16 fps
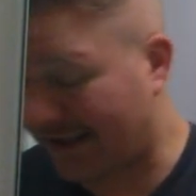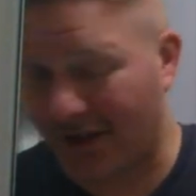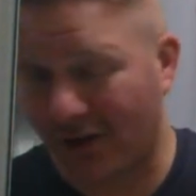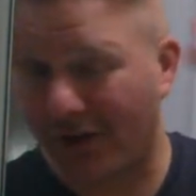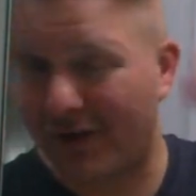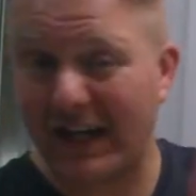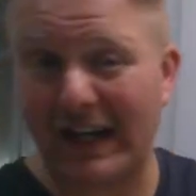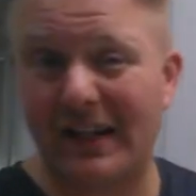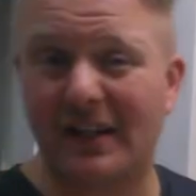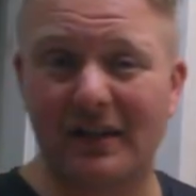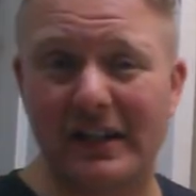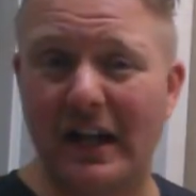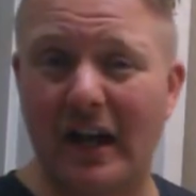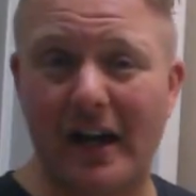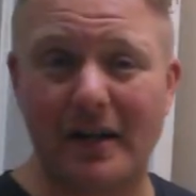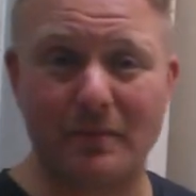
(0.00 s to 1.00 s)
it's still
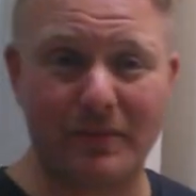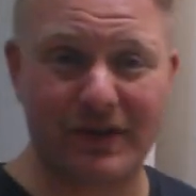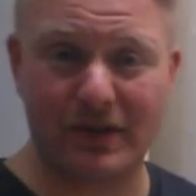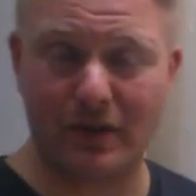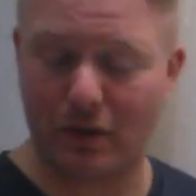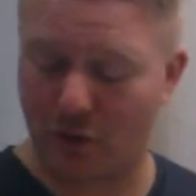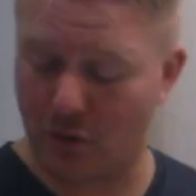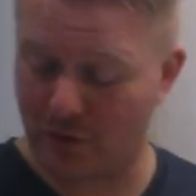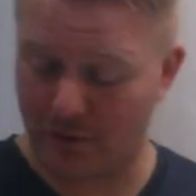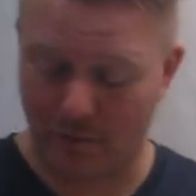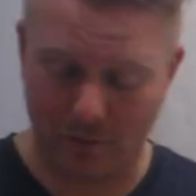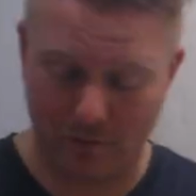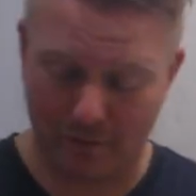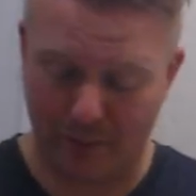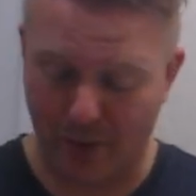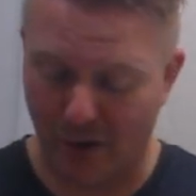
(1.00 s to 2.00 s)
technically autumn, so
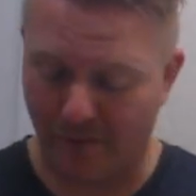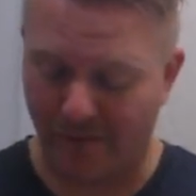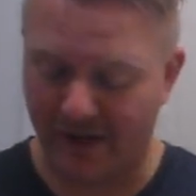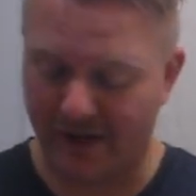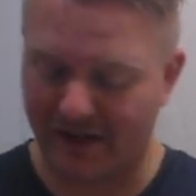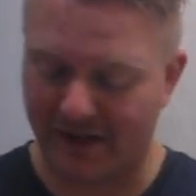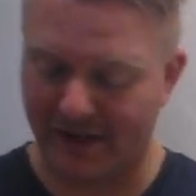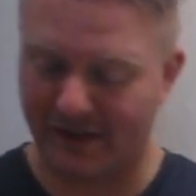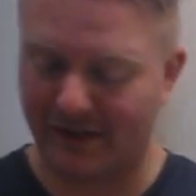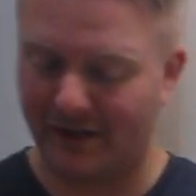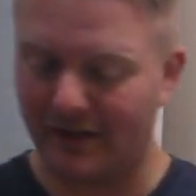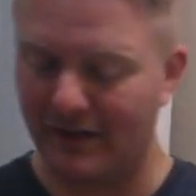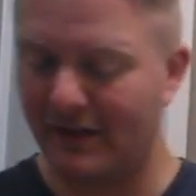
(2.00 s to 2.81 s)
perfect.